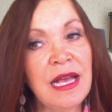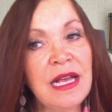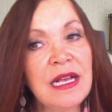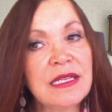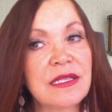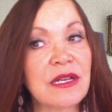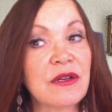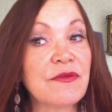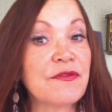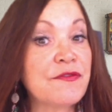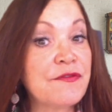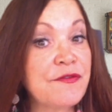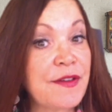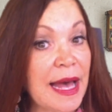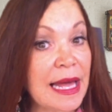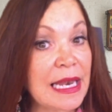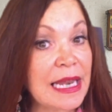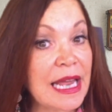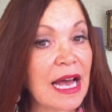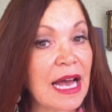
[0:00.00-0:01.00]
so
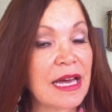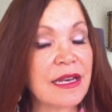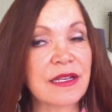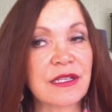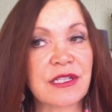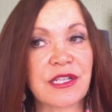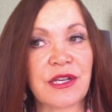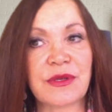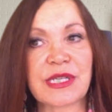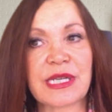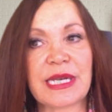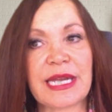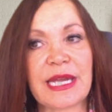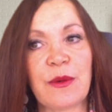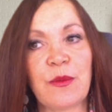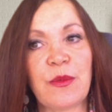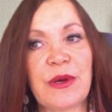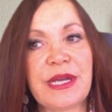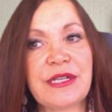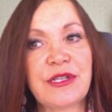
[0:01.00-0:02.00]
fairly
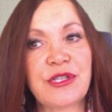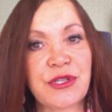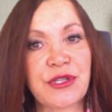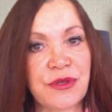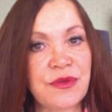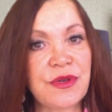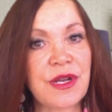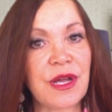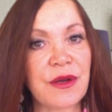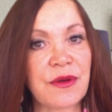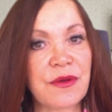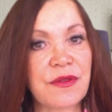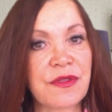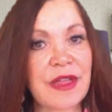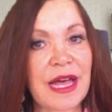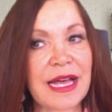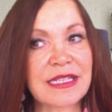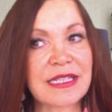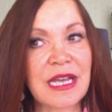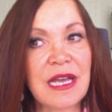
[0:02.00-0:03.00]
anecdotally, we do know
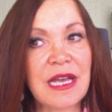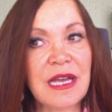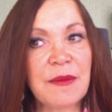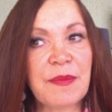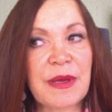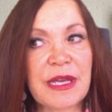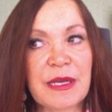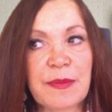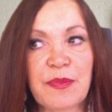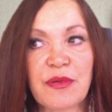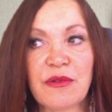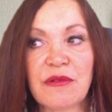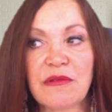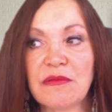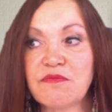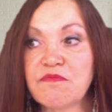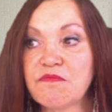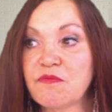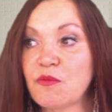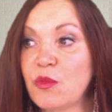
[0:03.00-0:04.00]
that
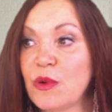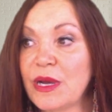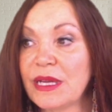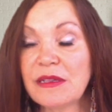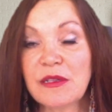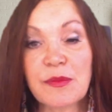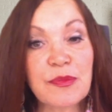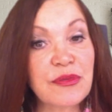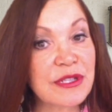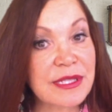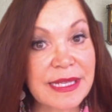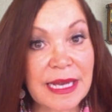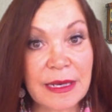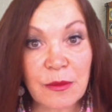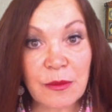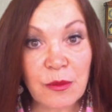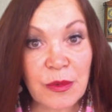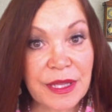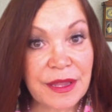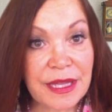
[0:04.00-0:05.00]
people will
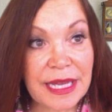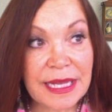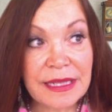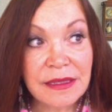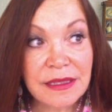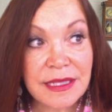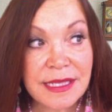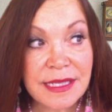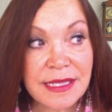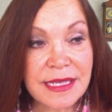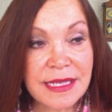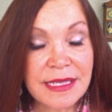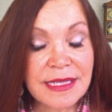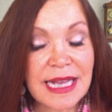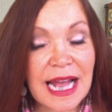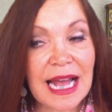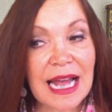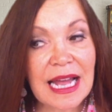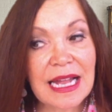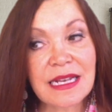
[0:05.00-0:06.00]
present with illnesses,
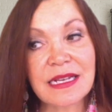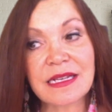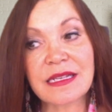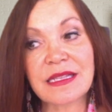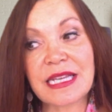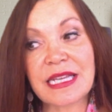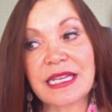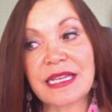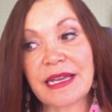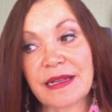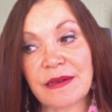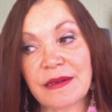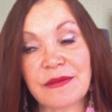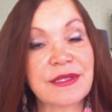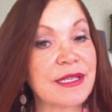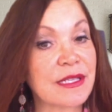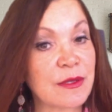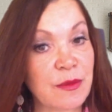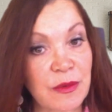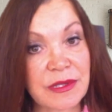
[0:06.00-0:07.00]
and the
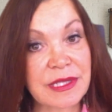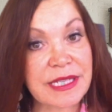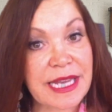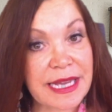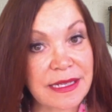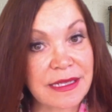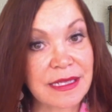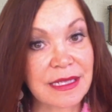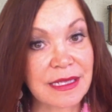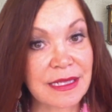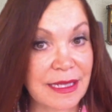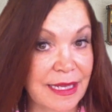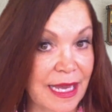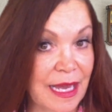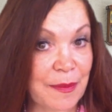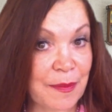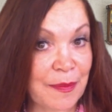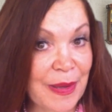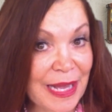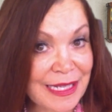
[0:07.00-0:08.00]
illnesses will tend to
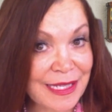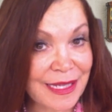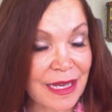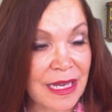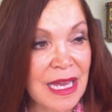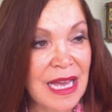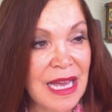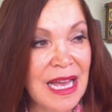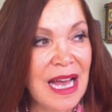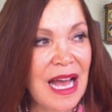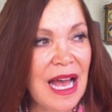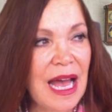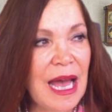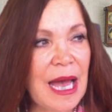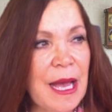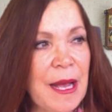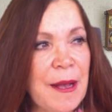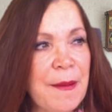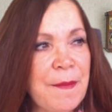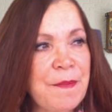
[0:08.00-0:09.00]
get better.
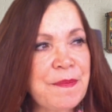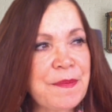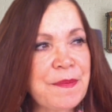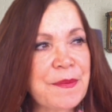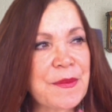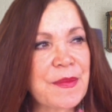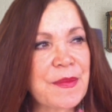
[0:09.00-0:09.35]
And